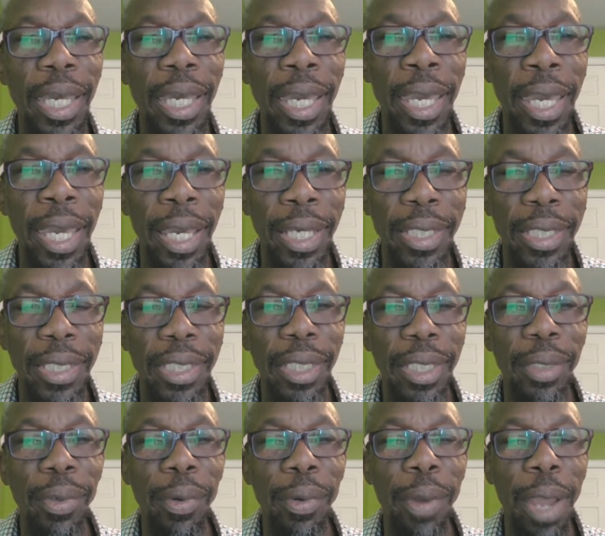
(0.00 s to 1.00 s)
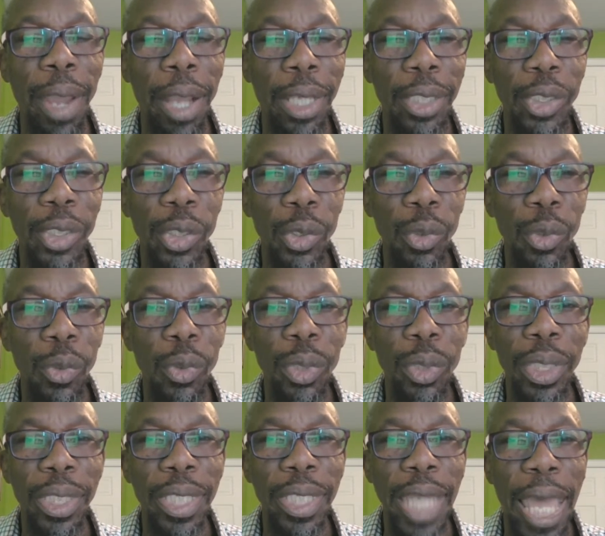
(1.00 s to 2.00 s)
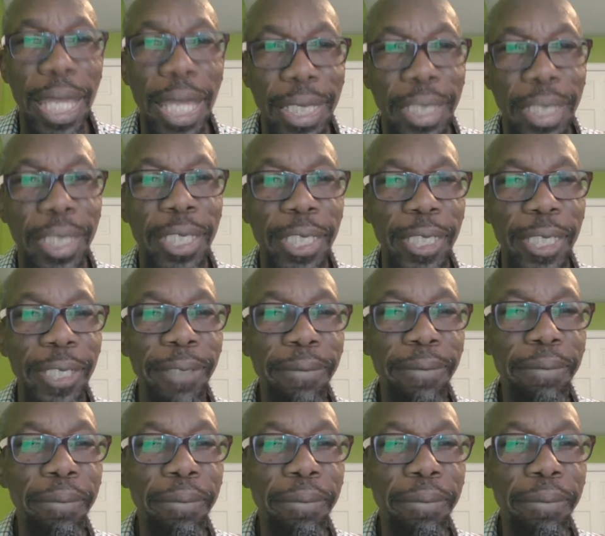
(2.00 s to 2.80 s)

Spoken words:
eggs in a Rockstone dance.